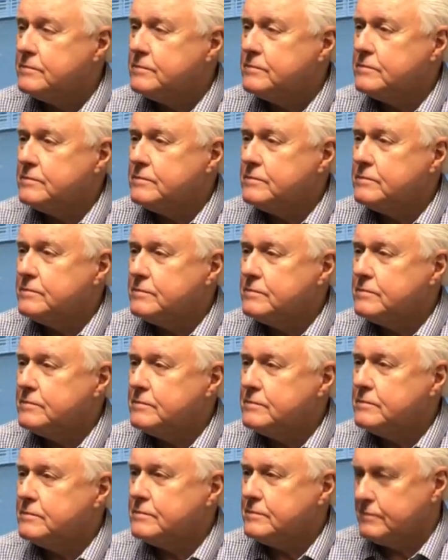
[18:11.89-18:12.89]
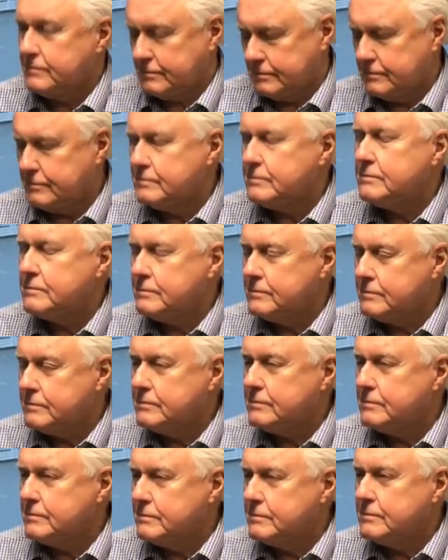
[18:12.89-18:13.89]

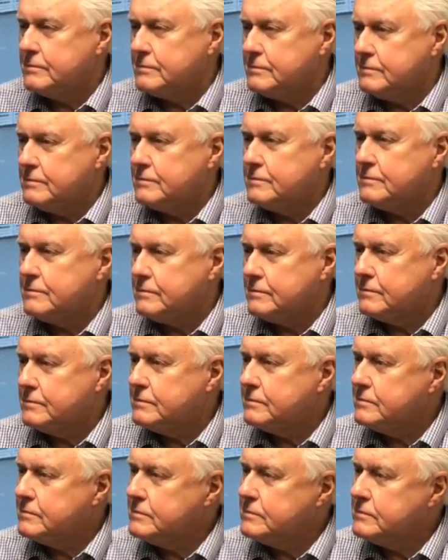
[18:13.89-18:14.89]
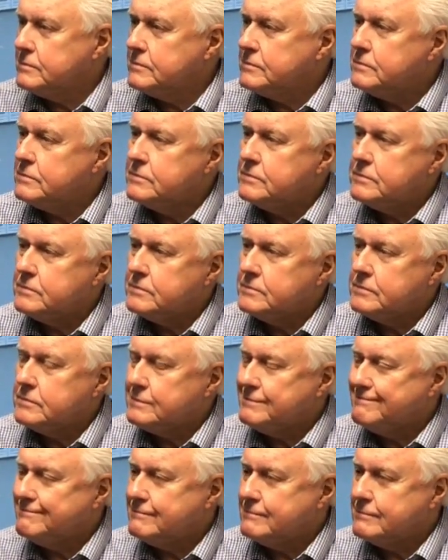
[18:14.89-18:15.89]

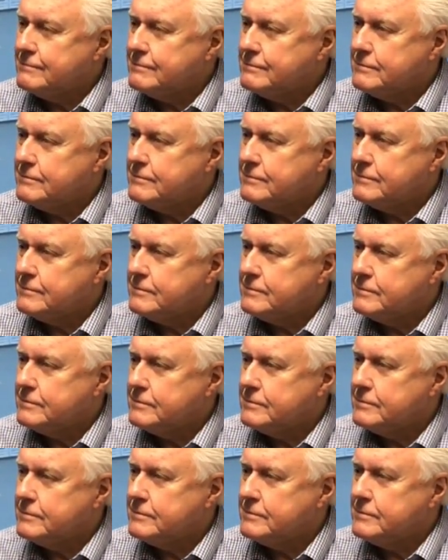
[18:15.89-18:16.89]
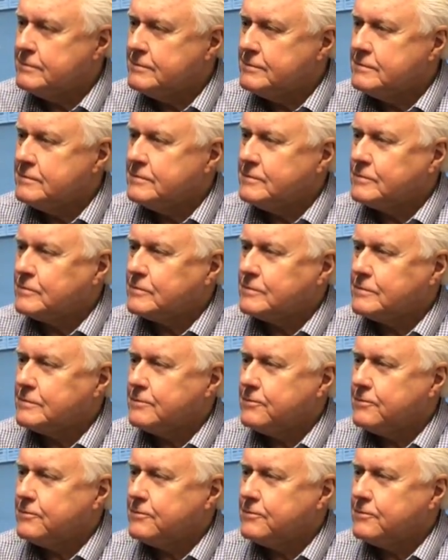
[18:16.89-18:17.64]
This person isn't speaking.